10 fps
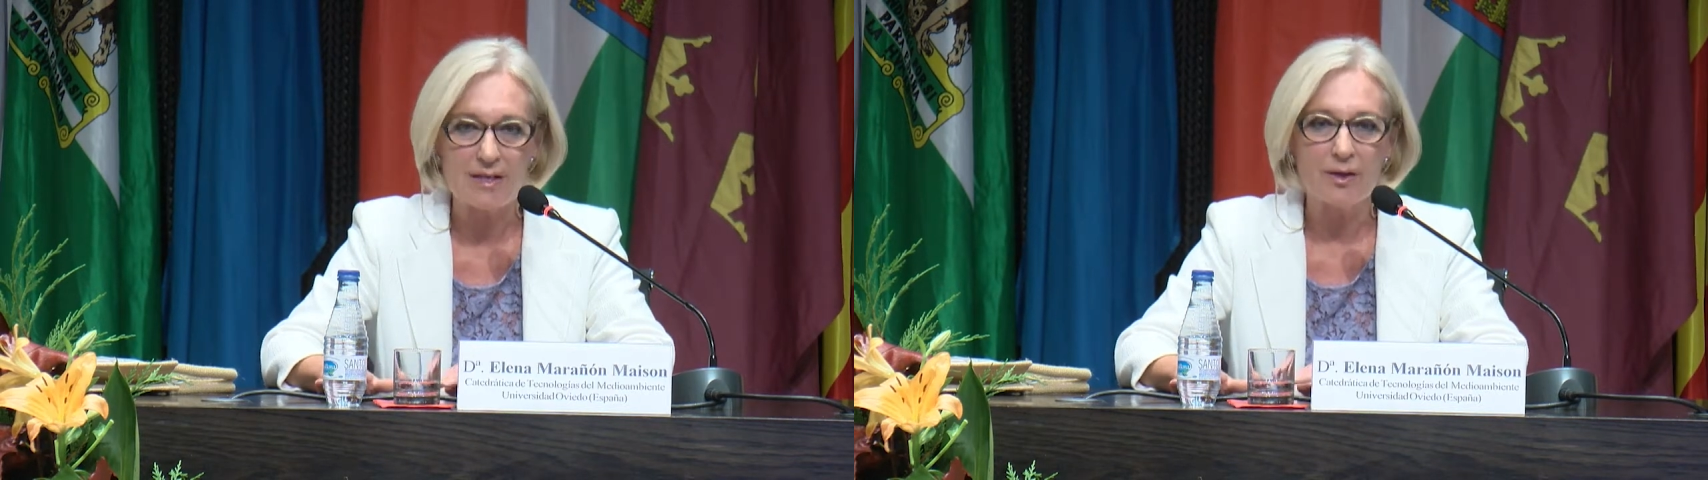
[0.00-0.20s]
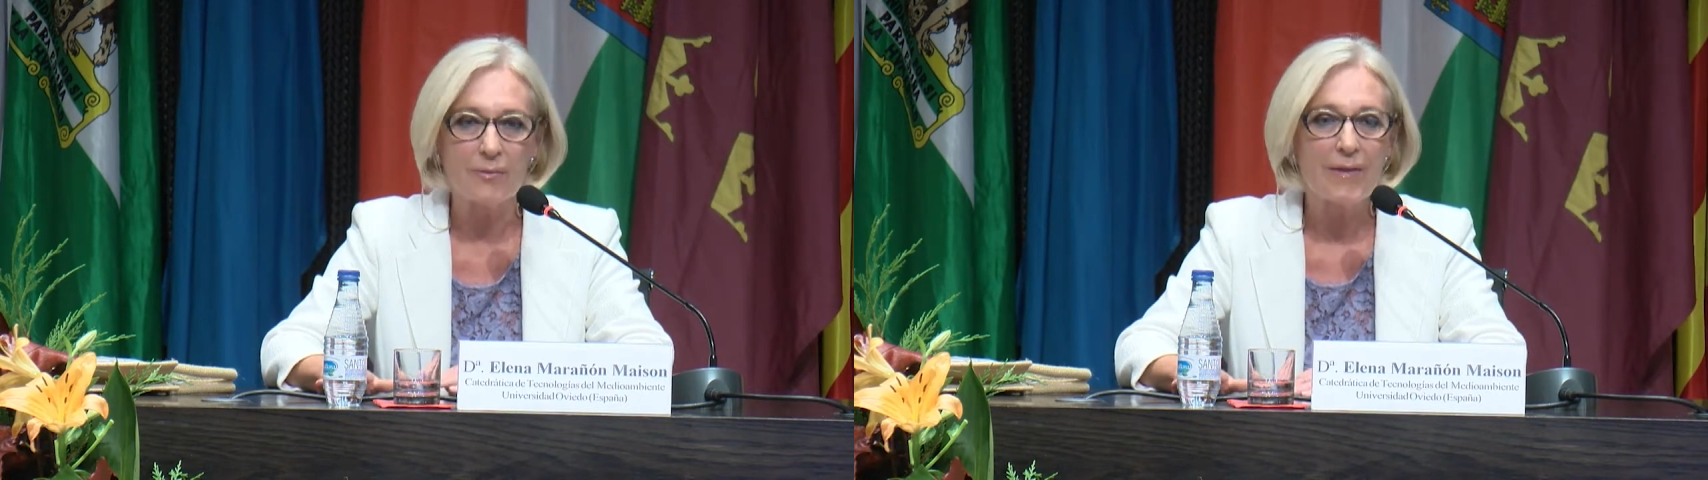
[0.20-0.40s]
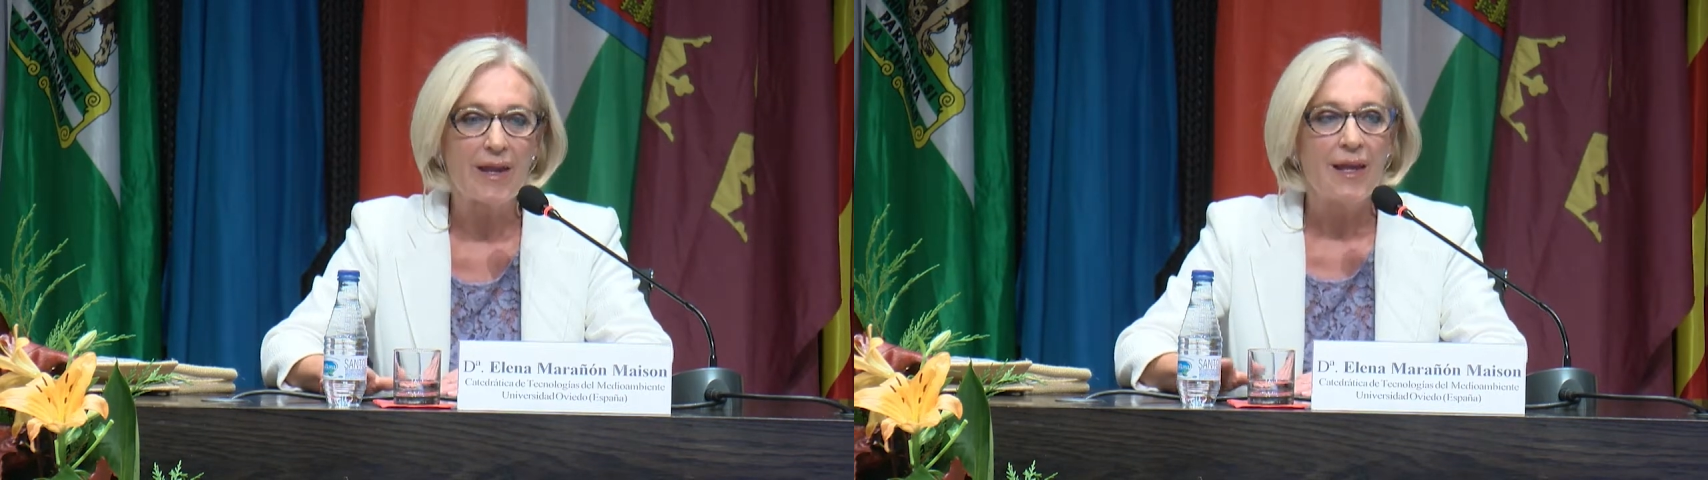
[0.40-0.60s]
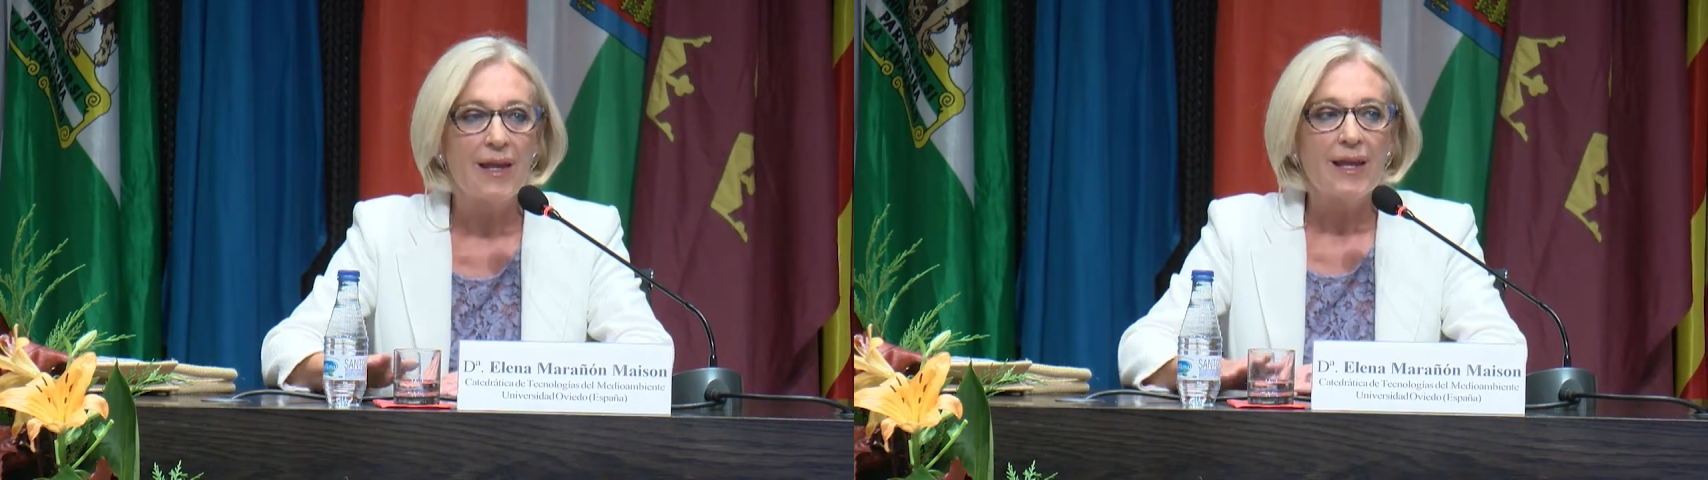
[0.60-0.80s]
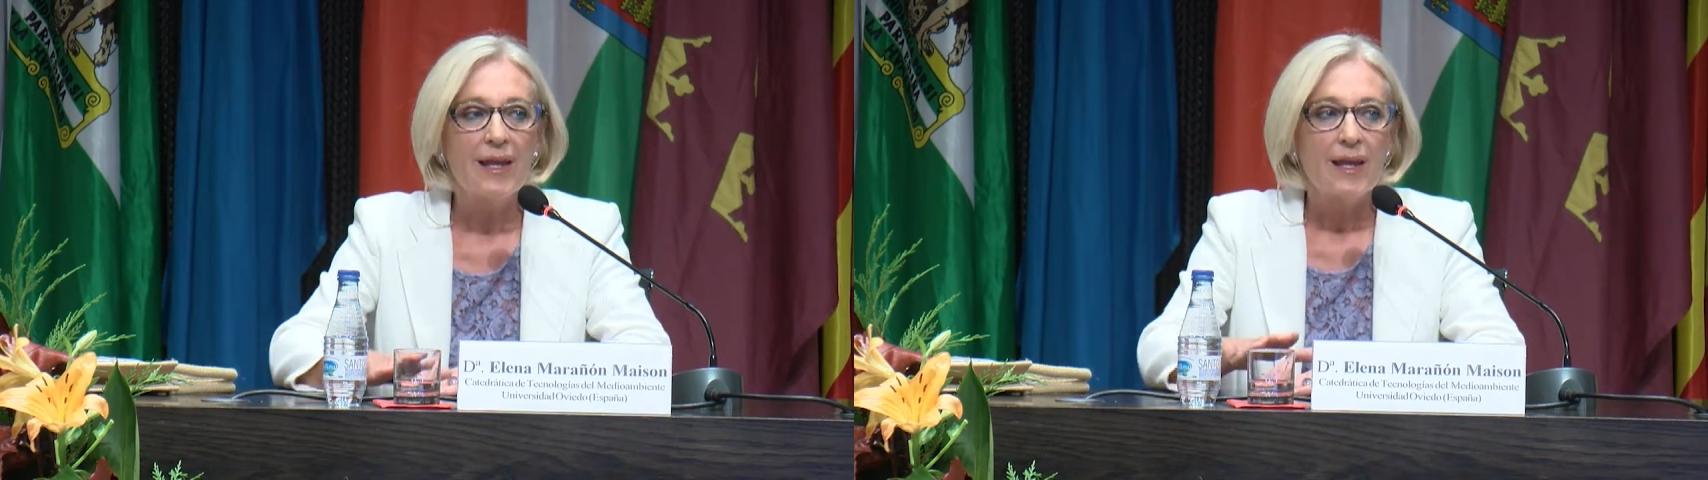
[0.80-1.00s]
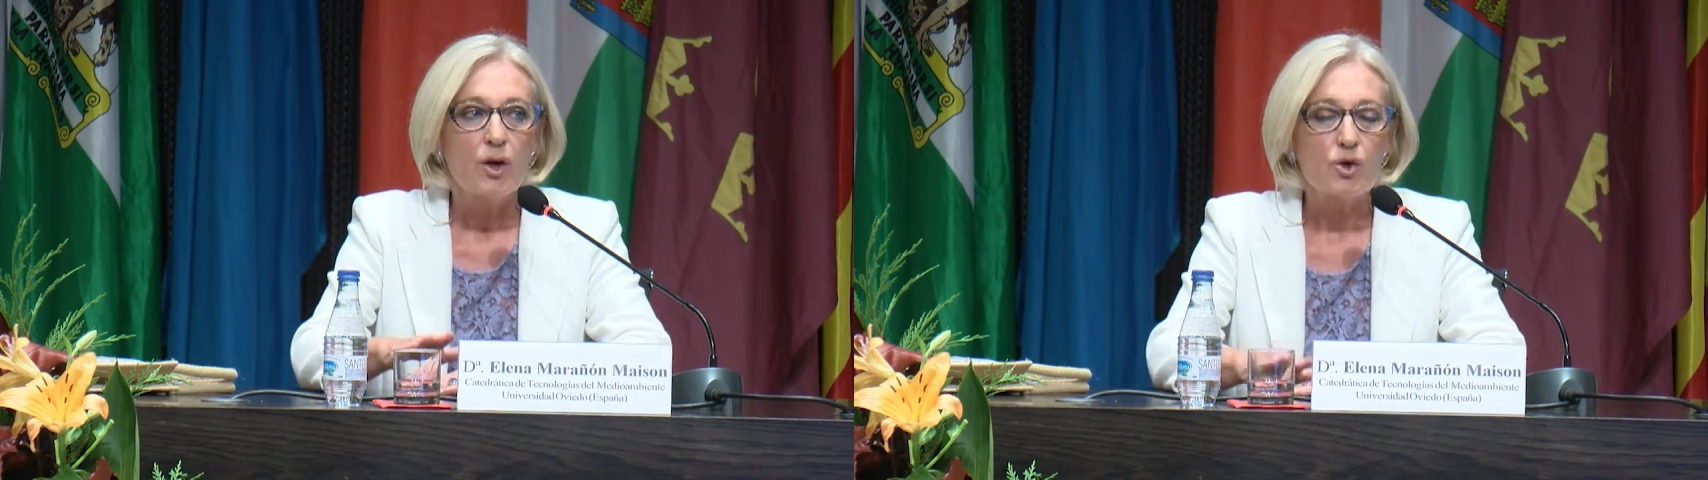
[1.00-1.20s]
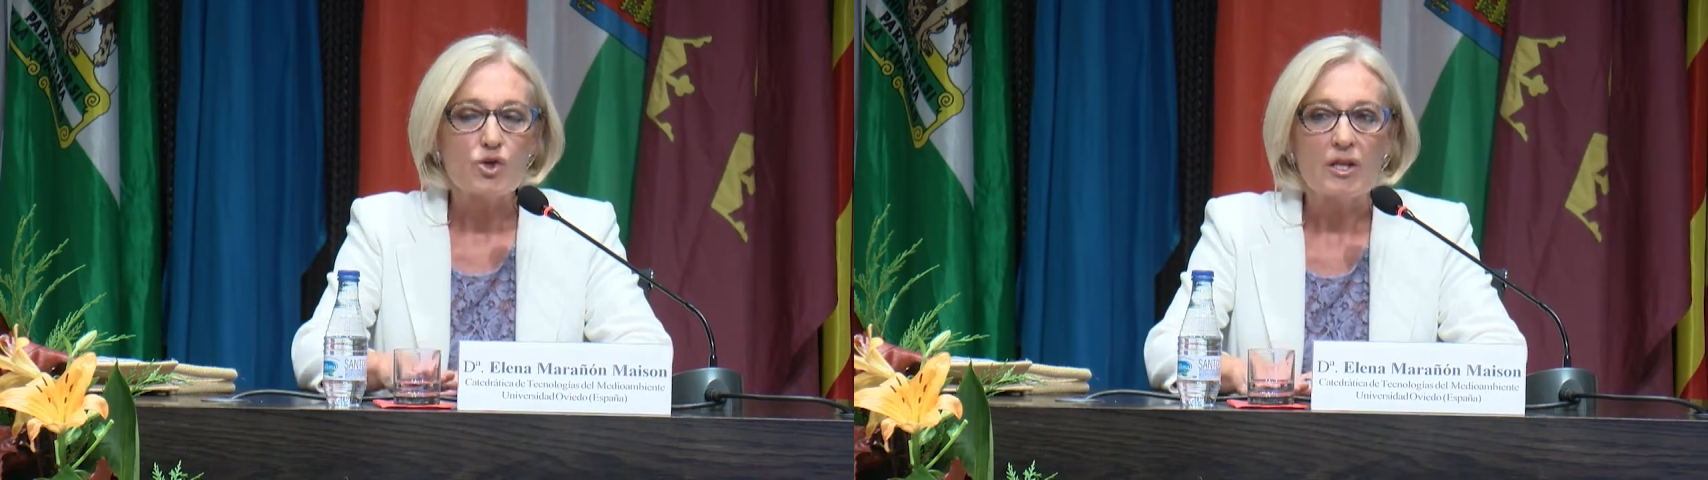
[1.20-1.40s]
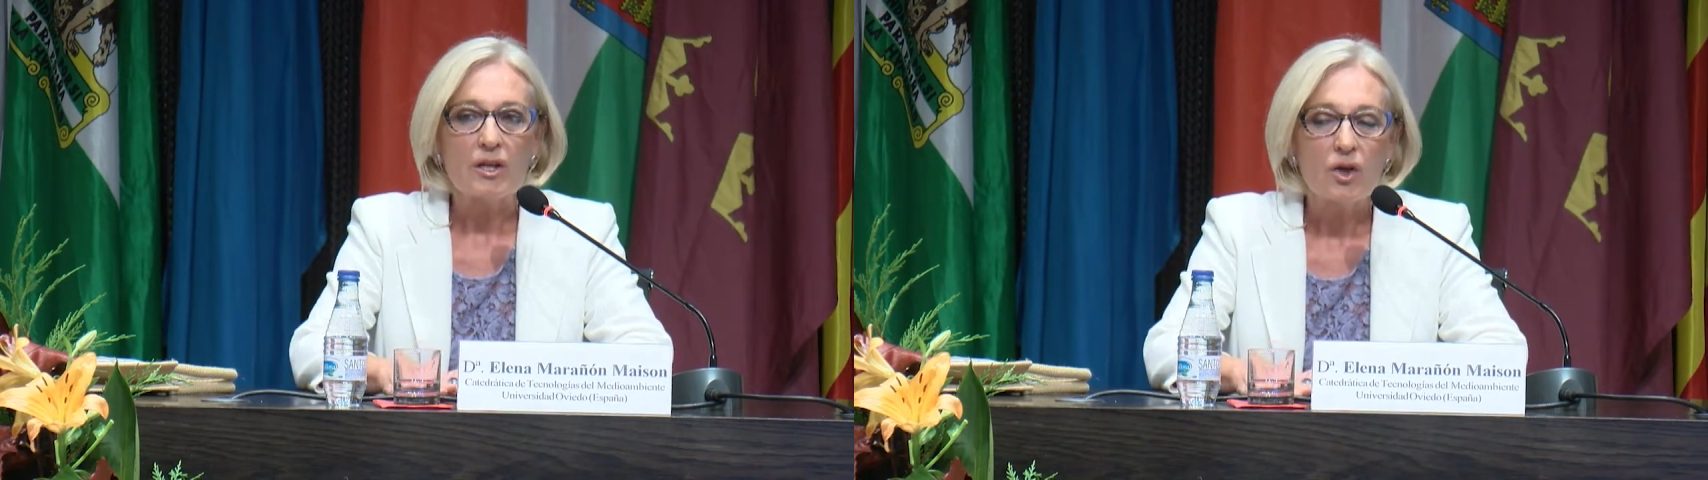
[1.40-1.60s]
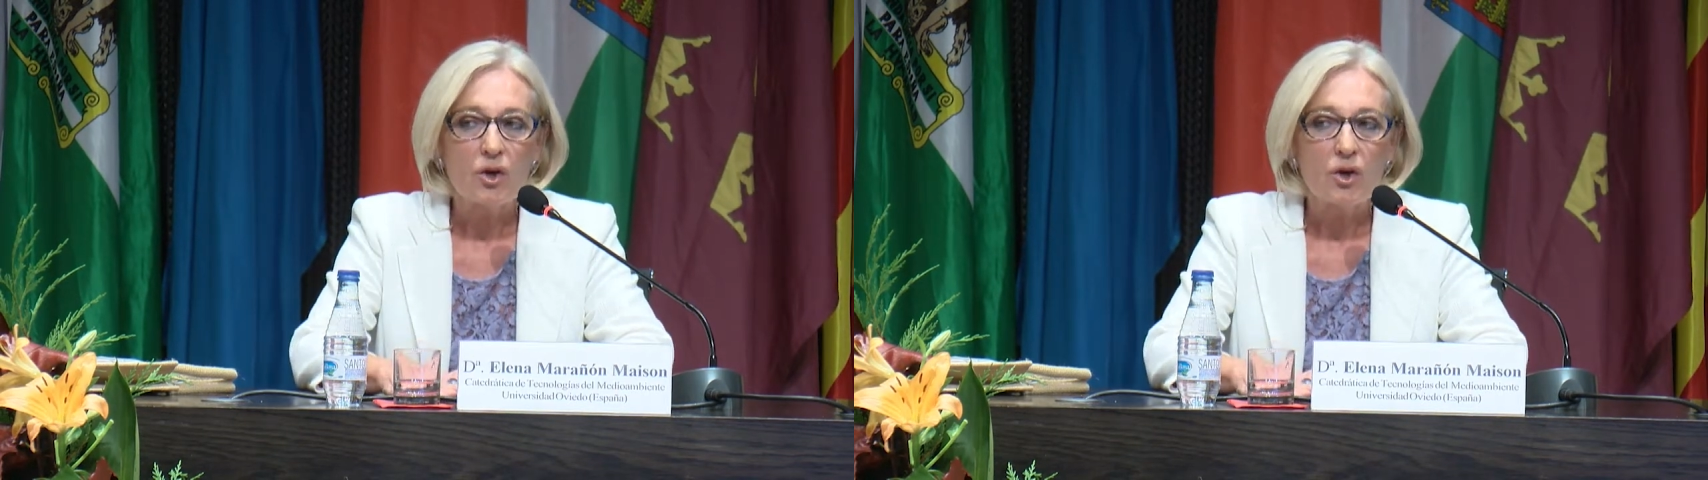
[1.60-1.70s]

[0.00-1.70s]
That is something we have to